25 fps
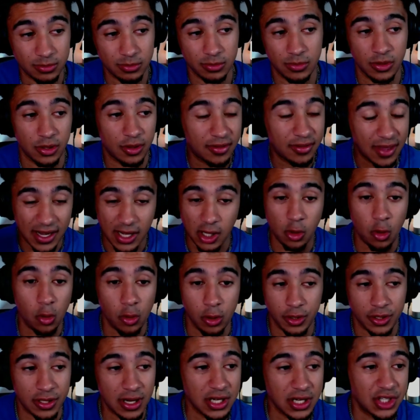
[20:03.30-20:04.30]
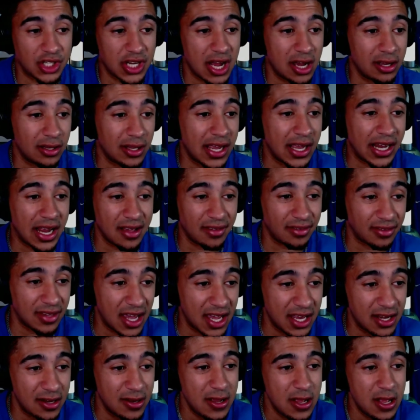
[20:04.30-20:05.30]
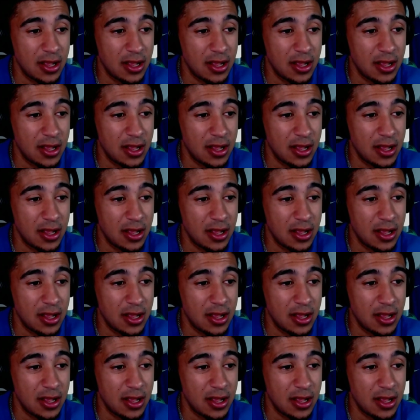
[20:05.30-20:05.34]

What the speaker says: second quarter touchdown, like I said,